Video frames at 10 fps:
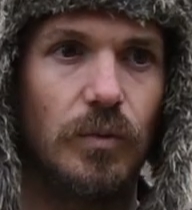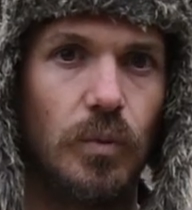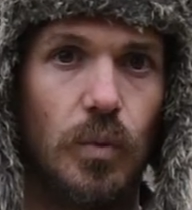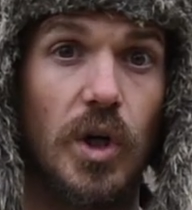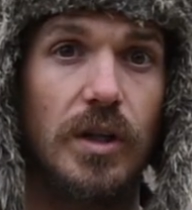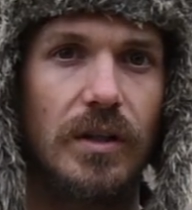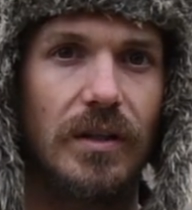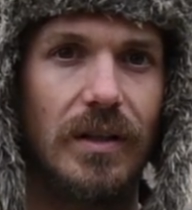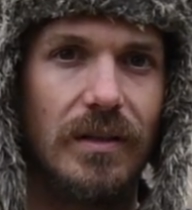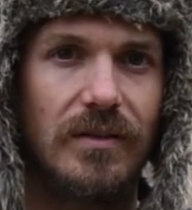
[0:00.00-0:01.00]
work
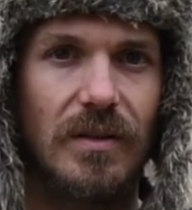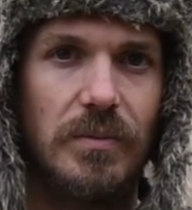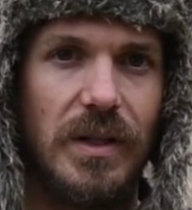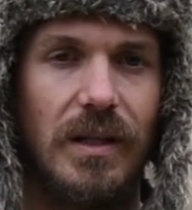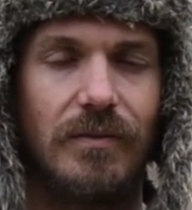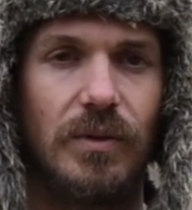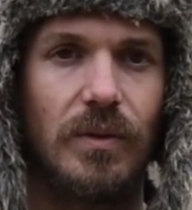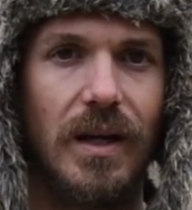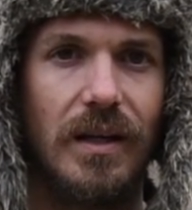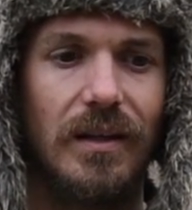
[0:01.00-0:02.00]
in some meaningful
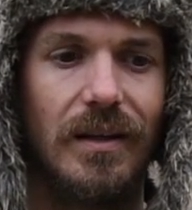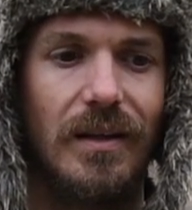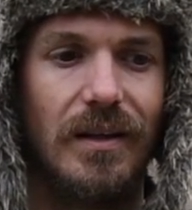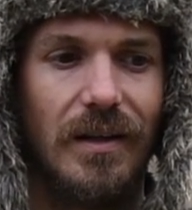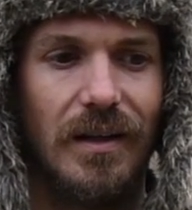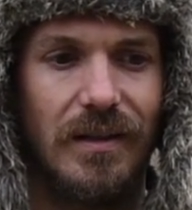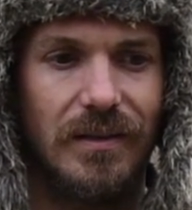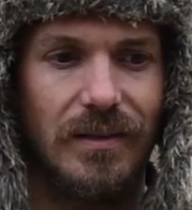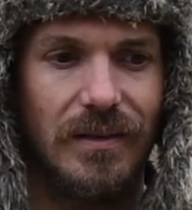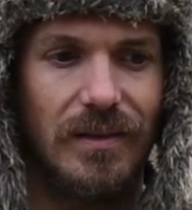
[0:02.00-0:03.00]
way,
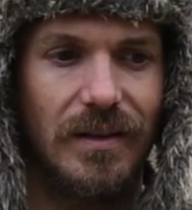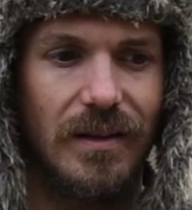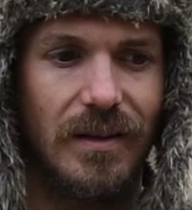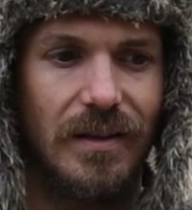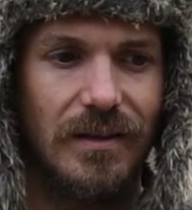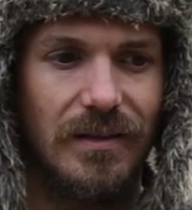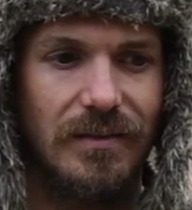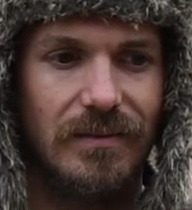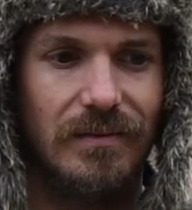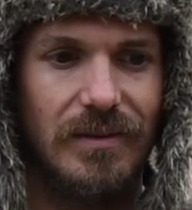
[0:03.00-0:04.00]
and
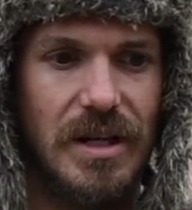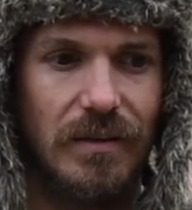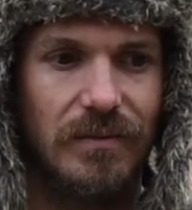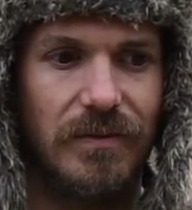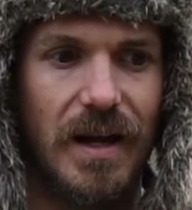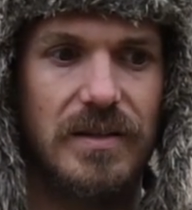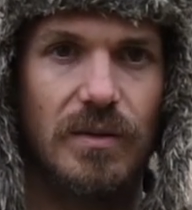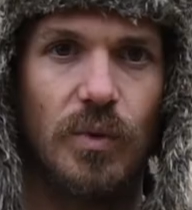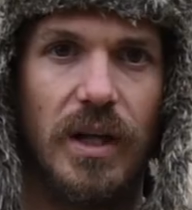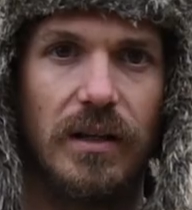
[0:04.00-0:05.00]
find
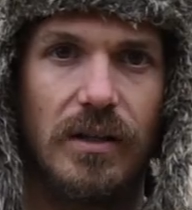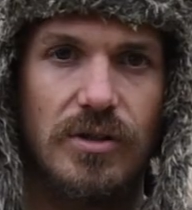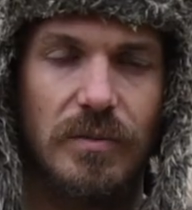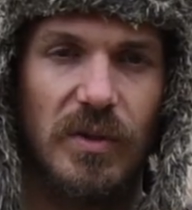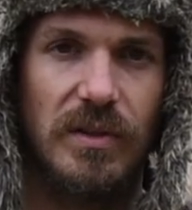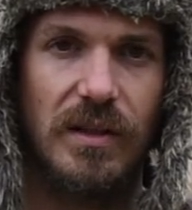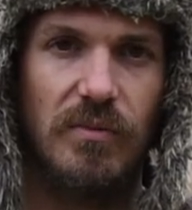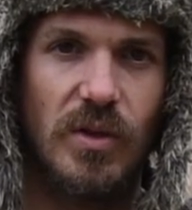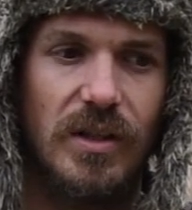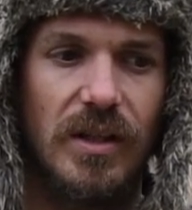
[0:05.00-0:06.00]
some way to contribute to
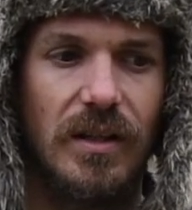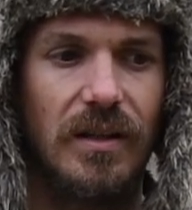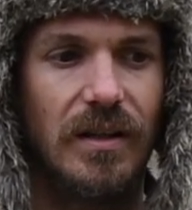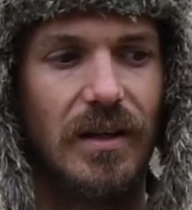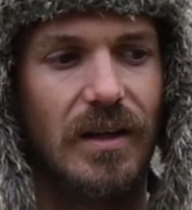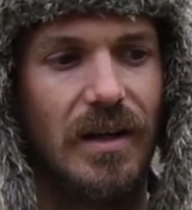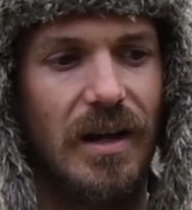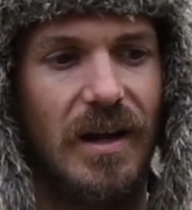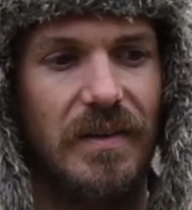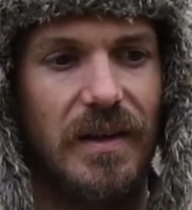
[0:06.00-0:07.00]
community.
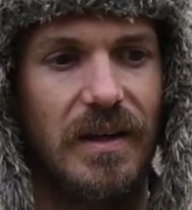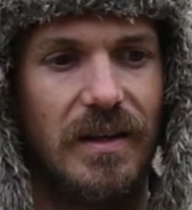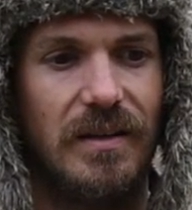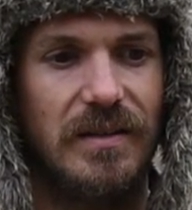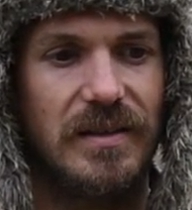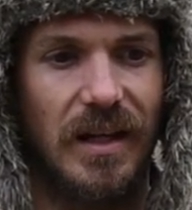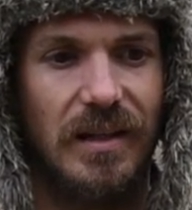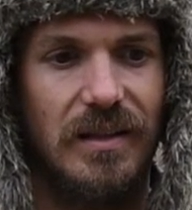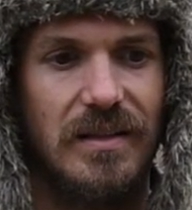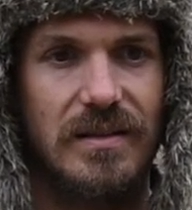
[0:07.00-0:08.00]
And then the
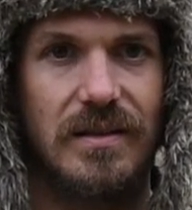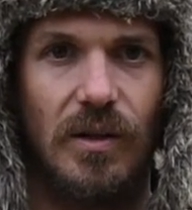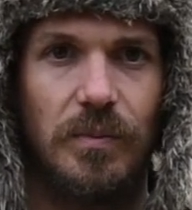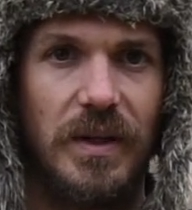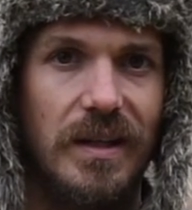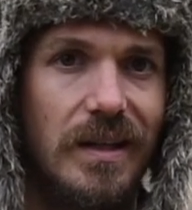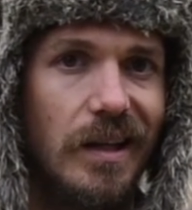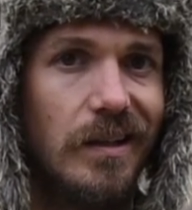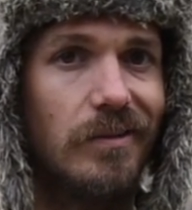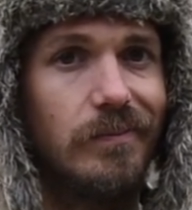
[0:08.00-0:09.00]
second is don't be a
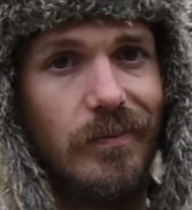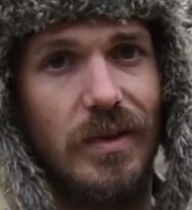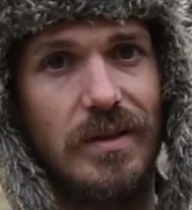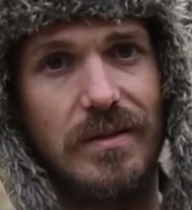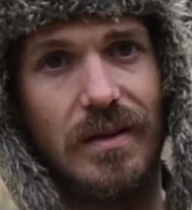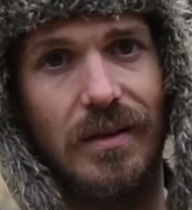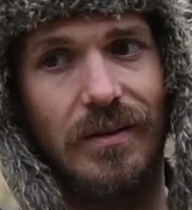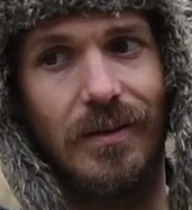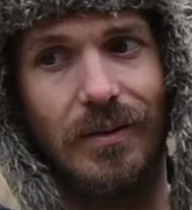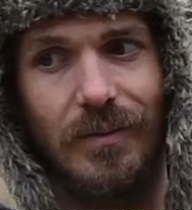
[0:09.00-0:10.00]
dick. And
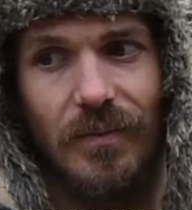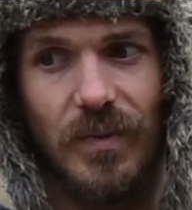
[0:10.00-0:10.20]
so,